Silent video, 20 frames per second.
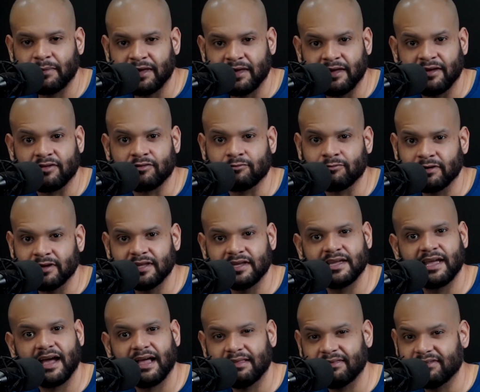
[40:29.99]
mean, it's really
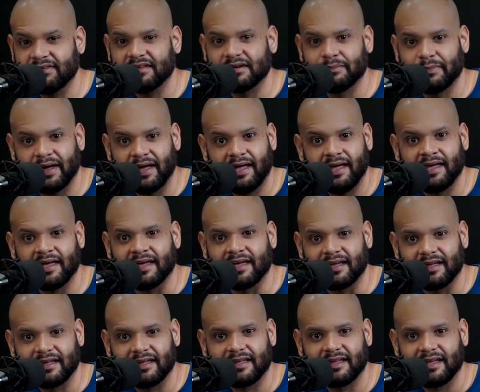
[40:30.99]
gotten to the bag.
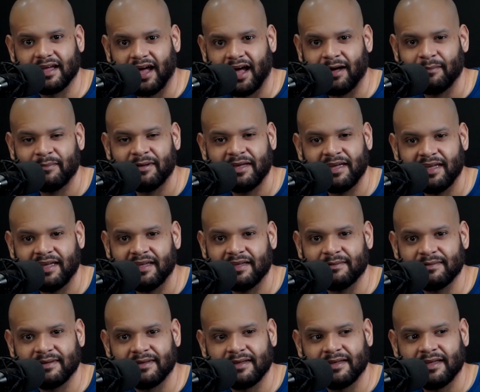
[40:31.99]
I mean,
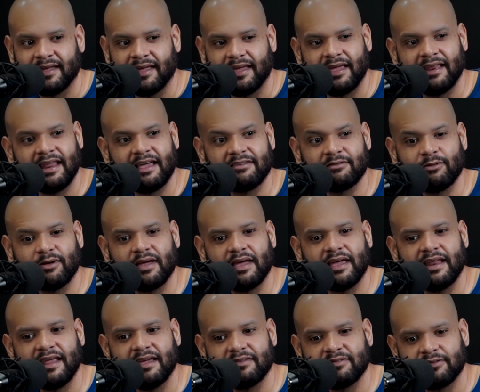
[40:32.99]
and that's one,
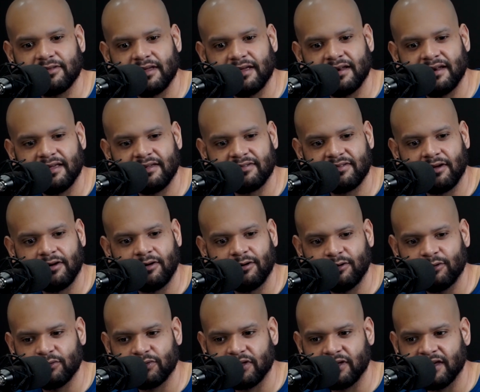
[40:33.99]
and that's the
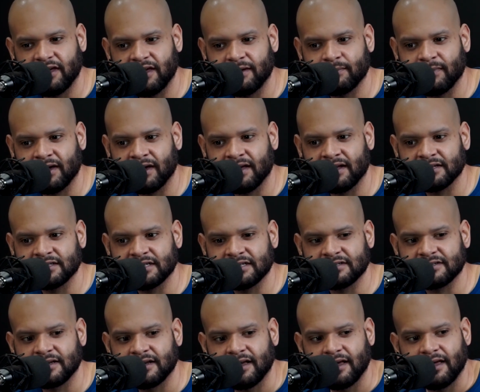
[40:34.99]
whole thing, man. It's
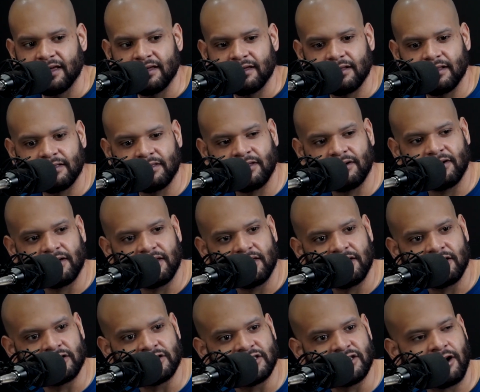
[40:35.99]
just
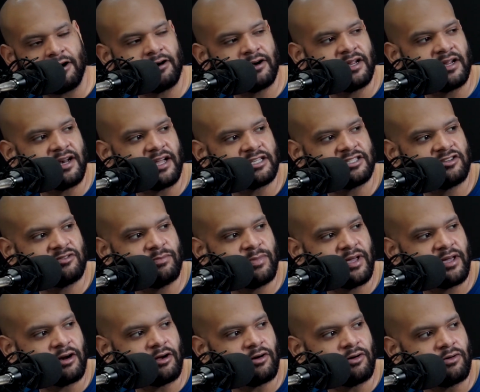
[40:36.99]
your journey that you've
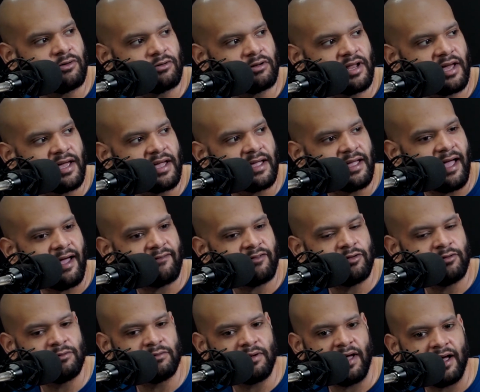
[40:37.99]
been on. Like,
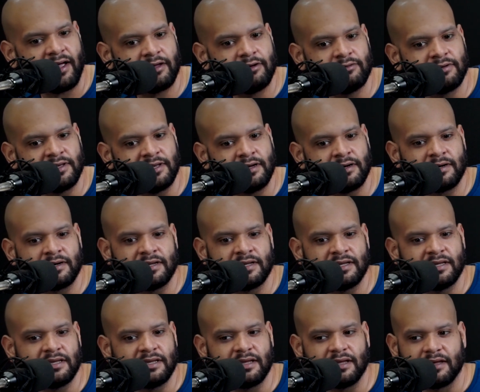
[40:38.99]
how you
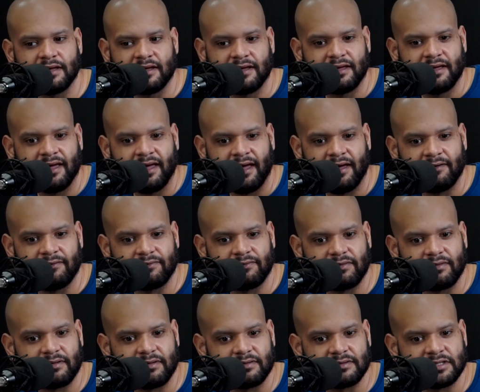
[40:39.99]
literally have
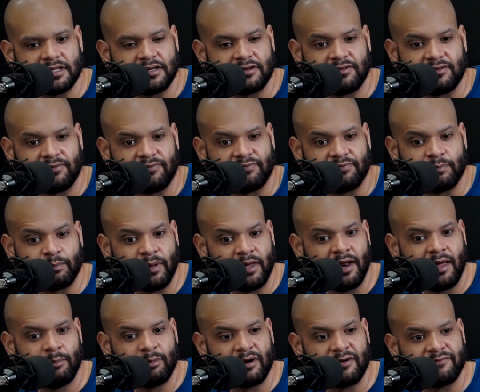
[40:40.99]
just been
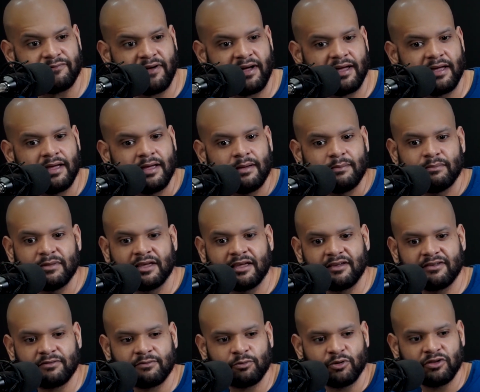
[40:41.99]
able to find,
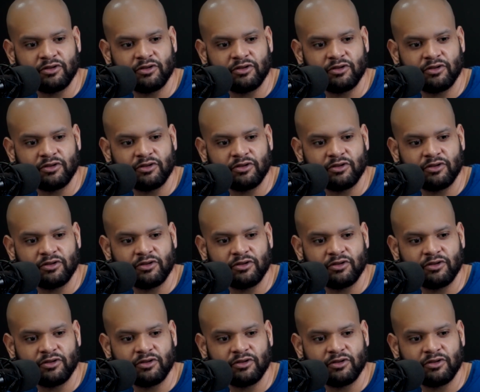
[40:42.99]
because